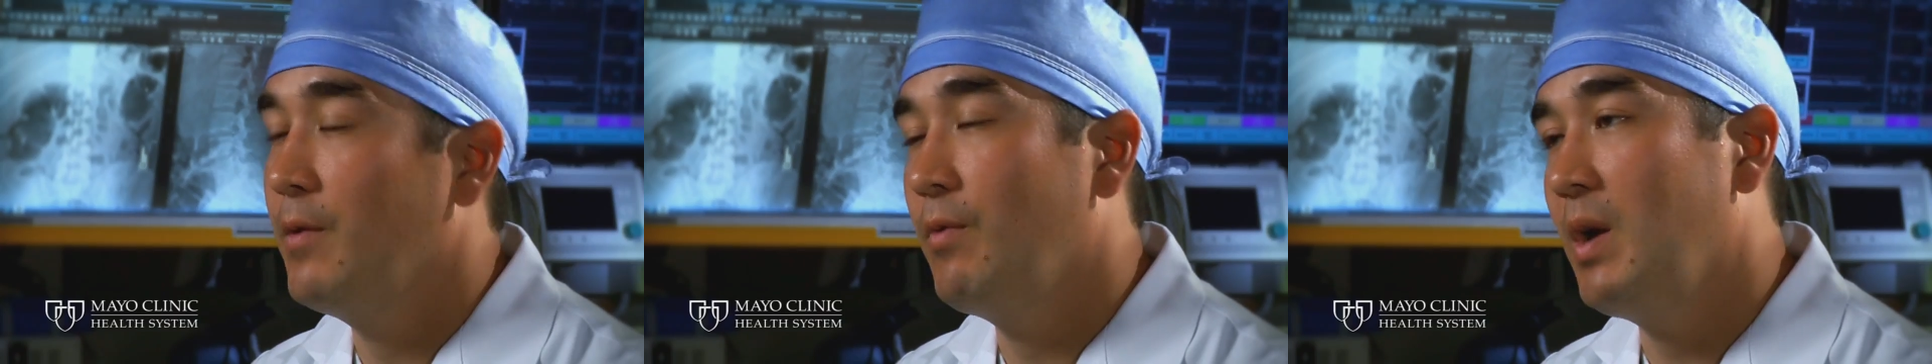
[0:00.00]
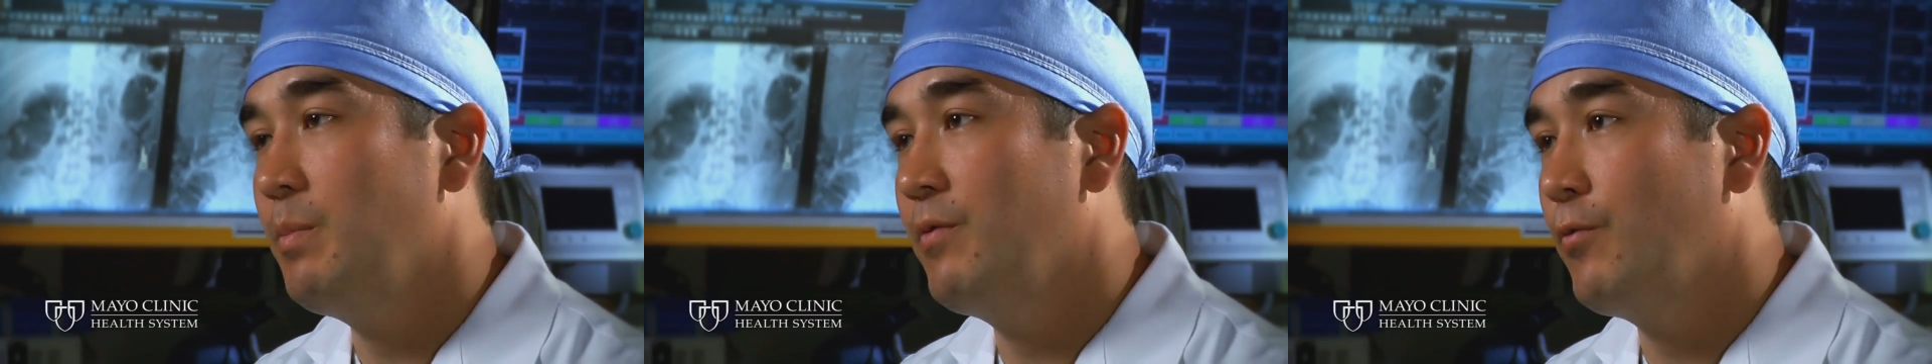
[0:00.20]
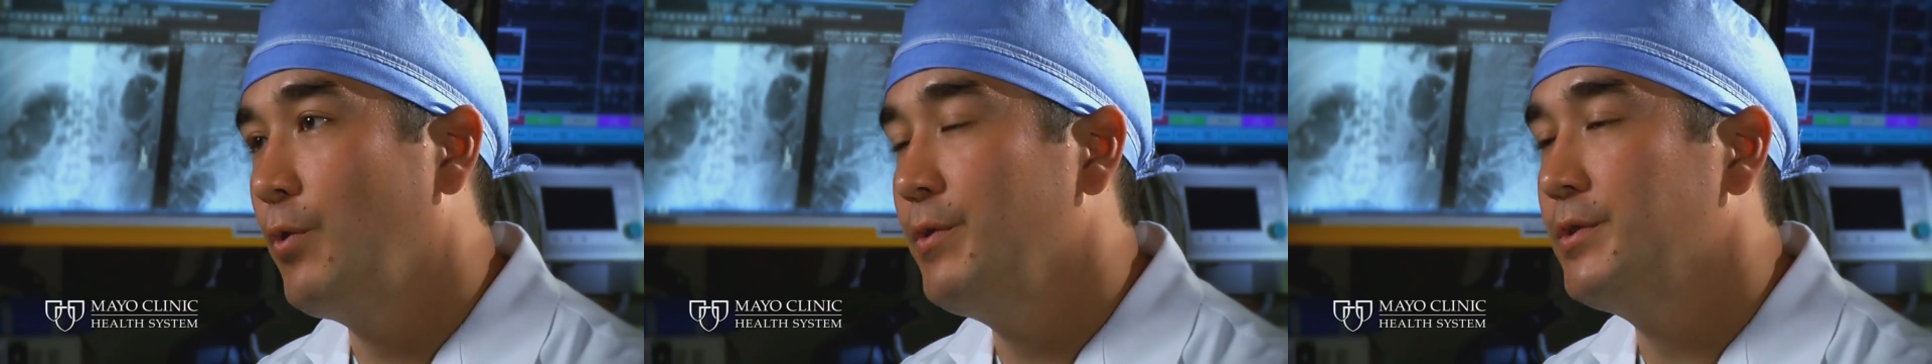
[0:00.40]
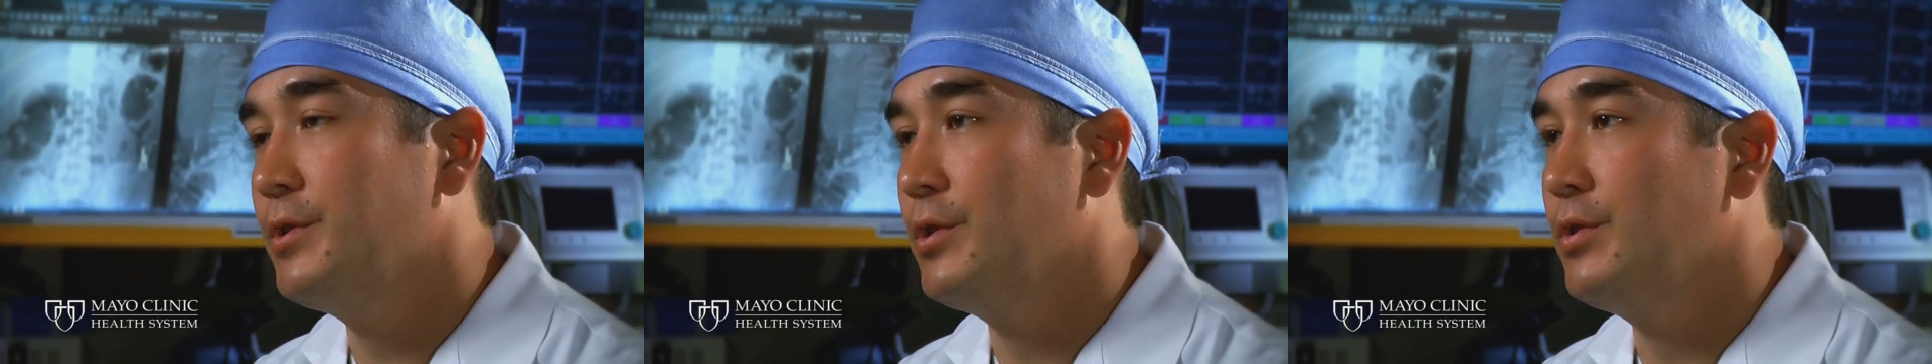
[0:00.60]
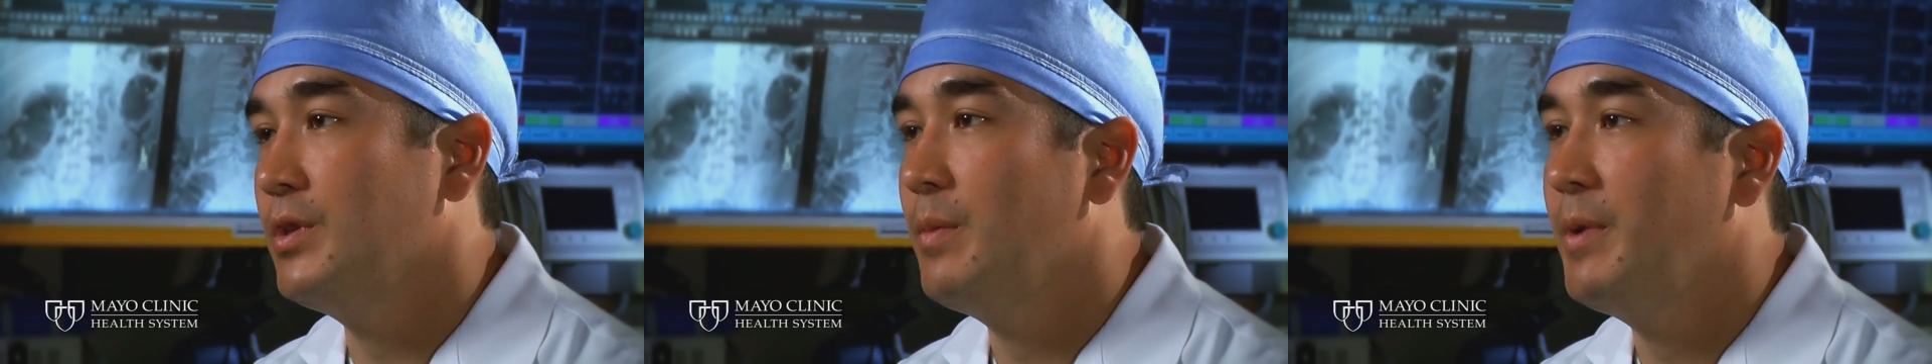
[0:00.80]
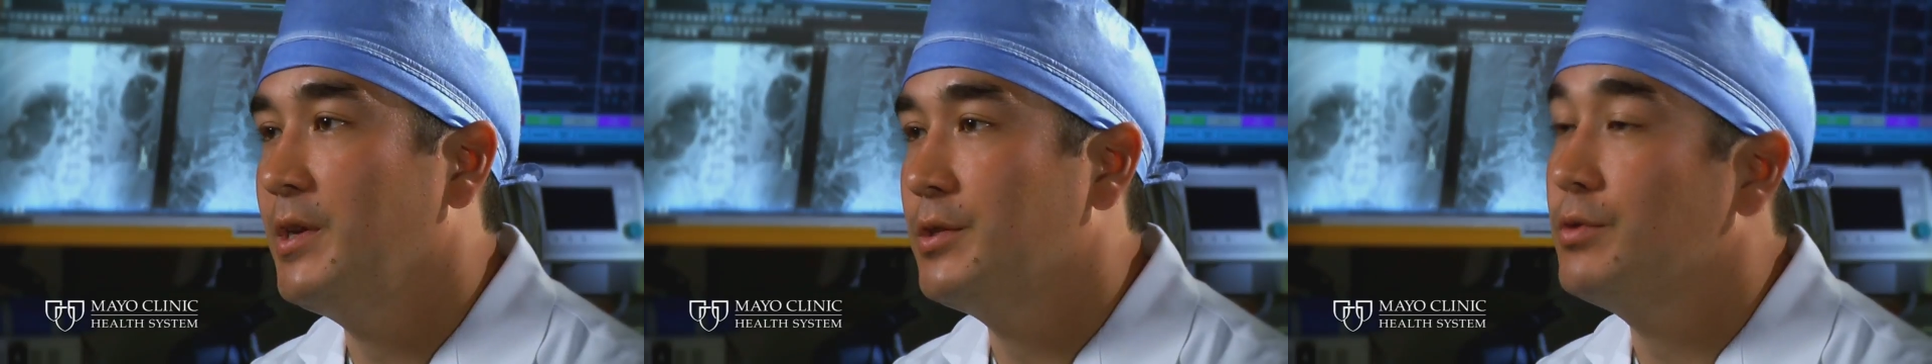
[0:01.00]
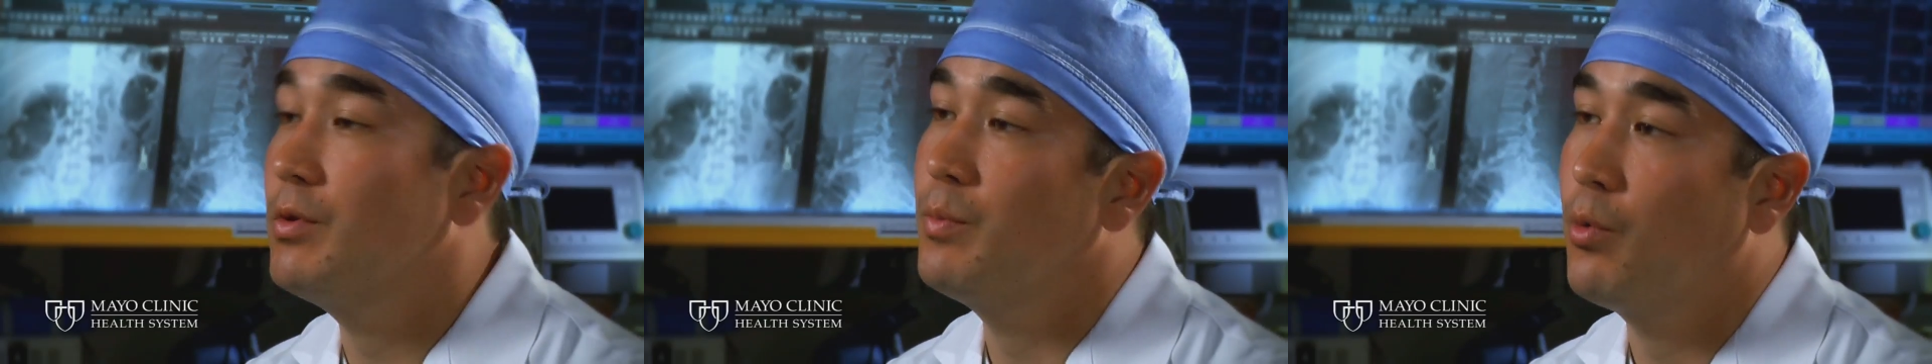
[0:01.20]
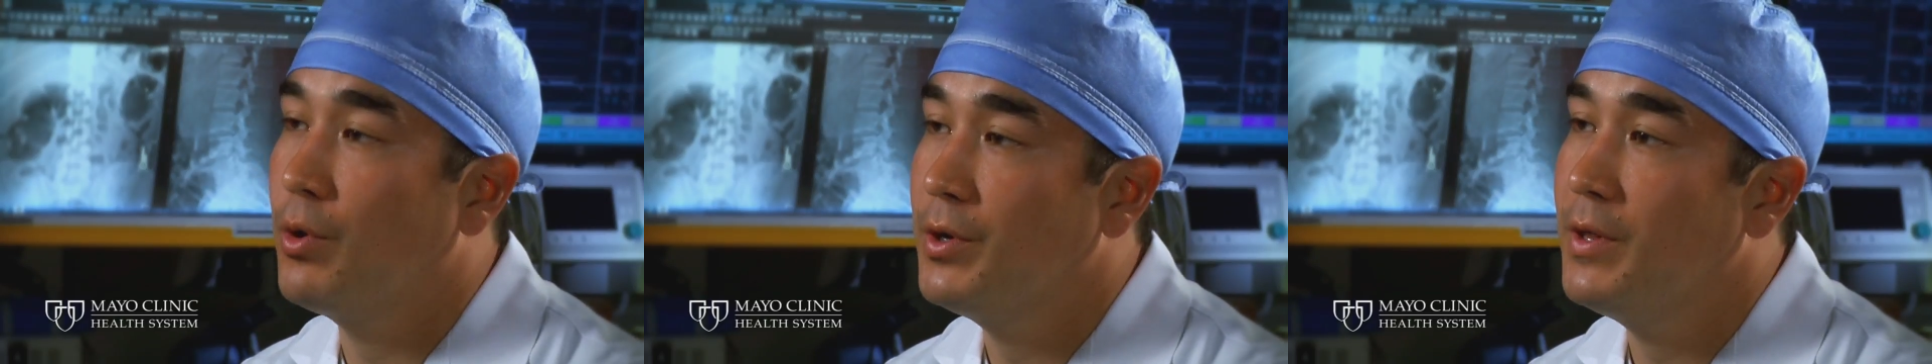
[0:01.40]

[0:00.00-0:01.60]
right before the surgery, the patients report